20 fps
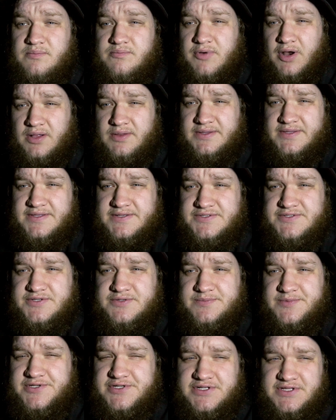Probably there's
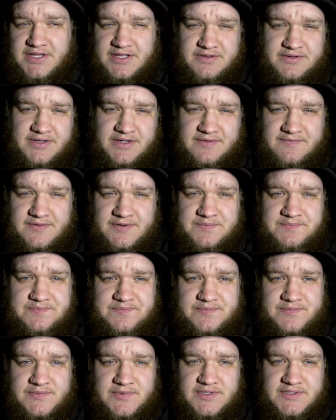too much cloud cover,
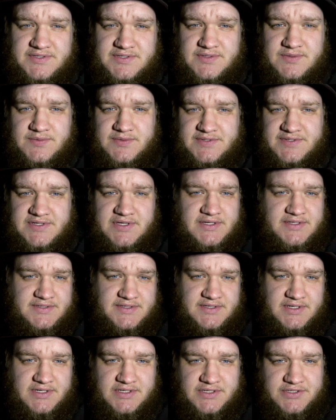and so the sun
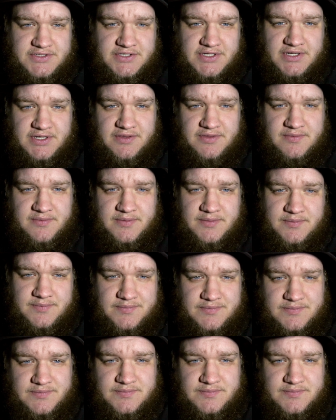isn't going to shine through.